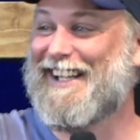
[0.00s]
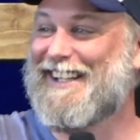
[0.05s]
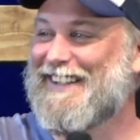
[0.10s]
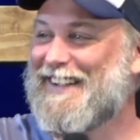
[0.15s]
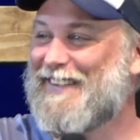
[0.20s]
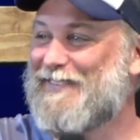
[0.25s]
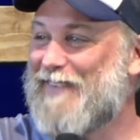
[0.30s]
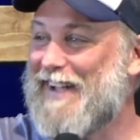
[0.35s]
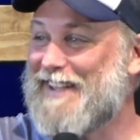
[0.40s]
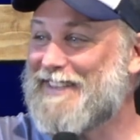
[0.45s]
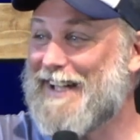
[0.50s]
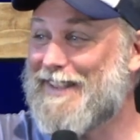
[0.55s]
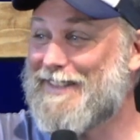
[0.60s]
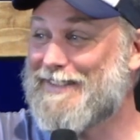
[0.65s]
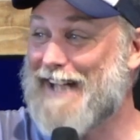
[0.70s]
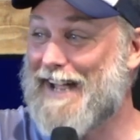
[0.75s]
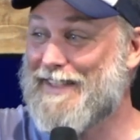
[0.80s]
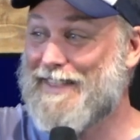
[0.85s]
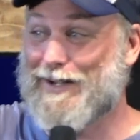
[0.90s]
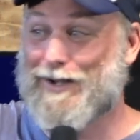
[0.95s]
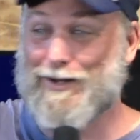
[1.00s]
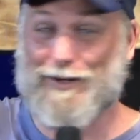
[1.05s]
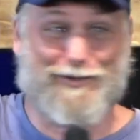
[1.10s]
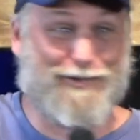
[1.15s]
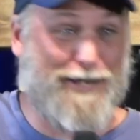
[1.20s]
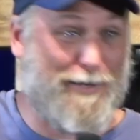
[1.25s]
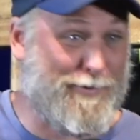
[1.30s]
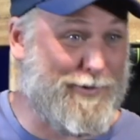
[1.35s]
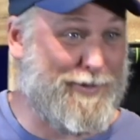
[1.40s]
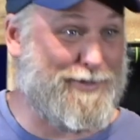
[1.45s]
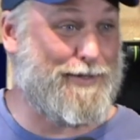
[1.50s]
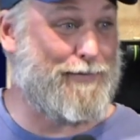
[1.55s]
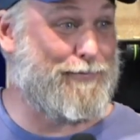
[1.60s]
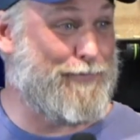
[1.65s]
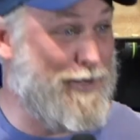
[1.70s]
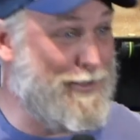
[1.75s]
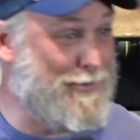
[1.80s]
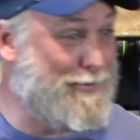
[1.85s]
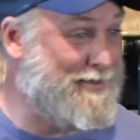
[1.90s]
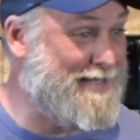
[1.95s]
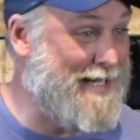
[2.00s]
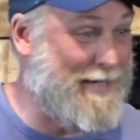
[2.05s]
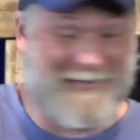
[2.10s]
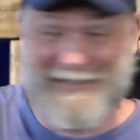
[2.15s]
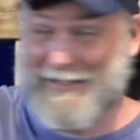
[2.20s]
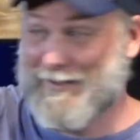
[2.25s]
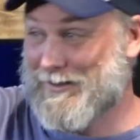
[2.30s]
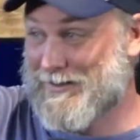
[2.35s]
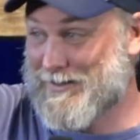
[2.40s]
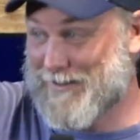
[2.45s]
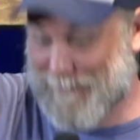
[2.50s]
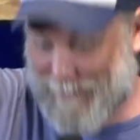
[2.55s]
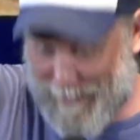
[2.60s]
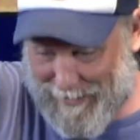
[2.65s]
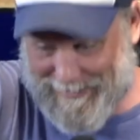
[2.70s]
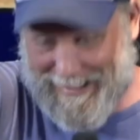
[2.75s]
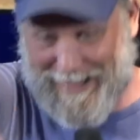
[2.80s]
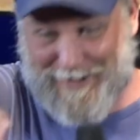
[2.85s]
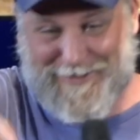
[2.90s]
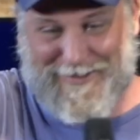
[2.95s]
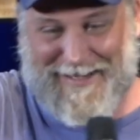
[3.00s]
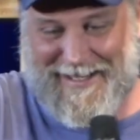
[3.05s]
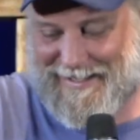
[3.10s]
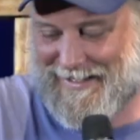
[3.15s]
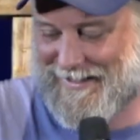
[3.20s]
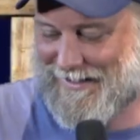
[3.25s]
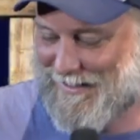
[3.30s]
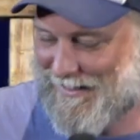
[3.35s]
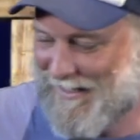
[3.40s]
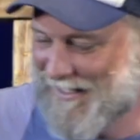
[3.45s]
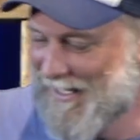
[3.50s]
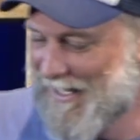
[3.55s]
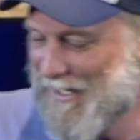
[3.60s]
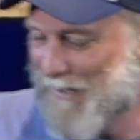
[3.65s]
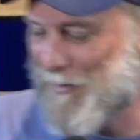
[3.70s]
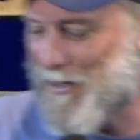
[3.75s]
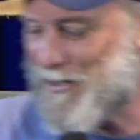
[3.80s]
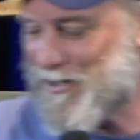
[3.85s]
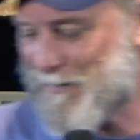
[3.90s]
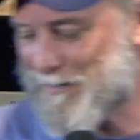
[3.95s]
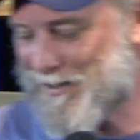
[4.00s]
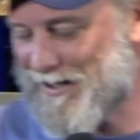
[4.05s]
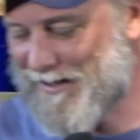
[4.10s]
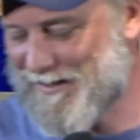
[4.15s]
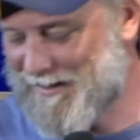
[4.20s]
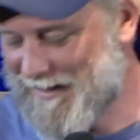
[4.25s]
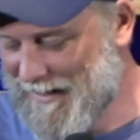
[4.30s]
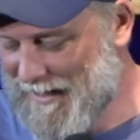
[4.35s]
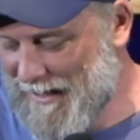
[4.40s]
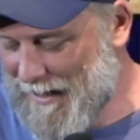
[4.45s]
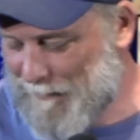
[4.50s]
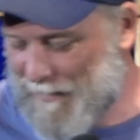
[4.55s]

in fact, the other day they got in trouble because a funeral was happening across the road and they're cranking the worship tunes.